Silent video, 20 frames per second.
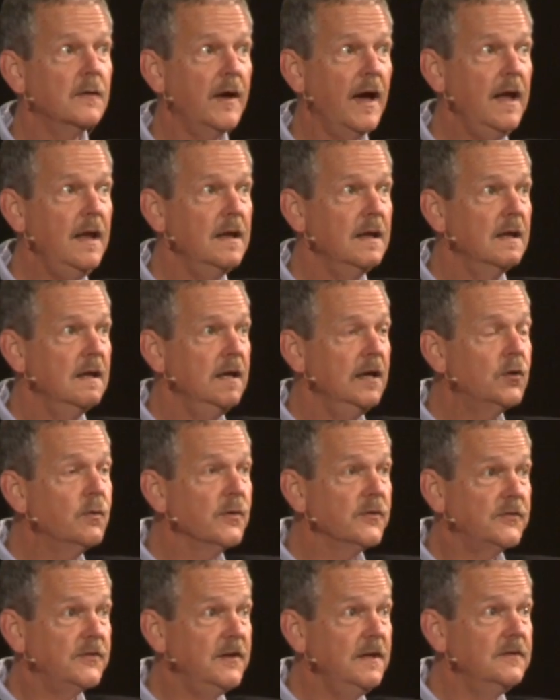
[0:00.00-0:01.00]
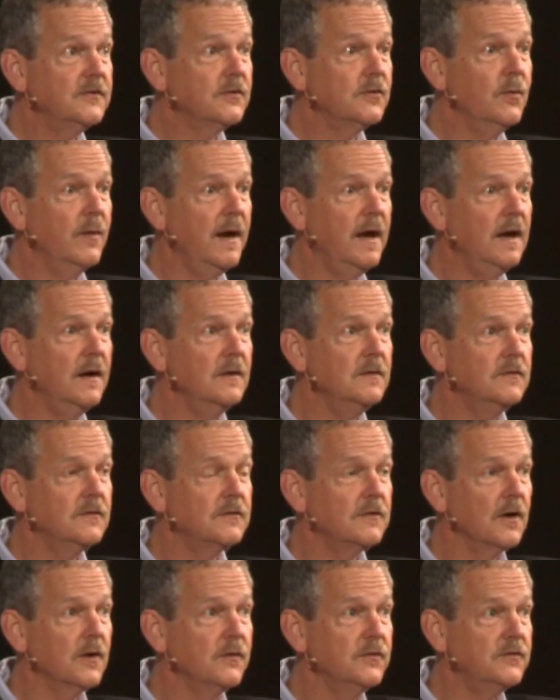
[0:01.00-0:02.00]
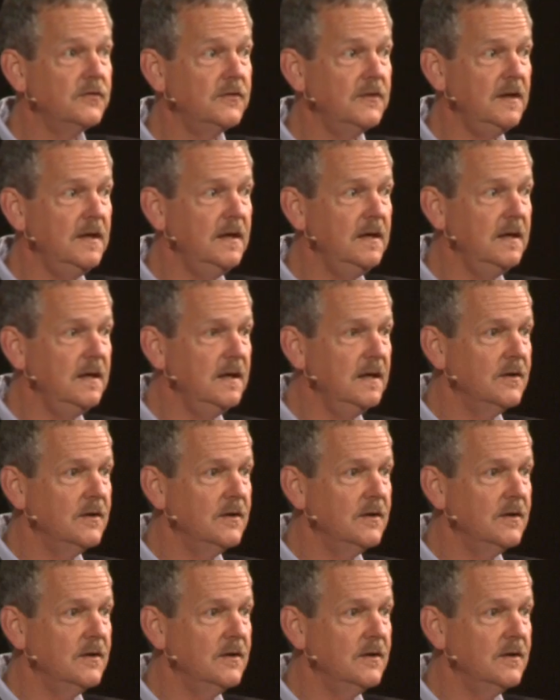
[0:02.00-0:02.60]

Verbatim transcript: right, equals c squared, so c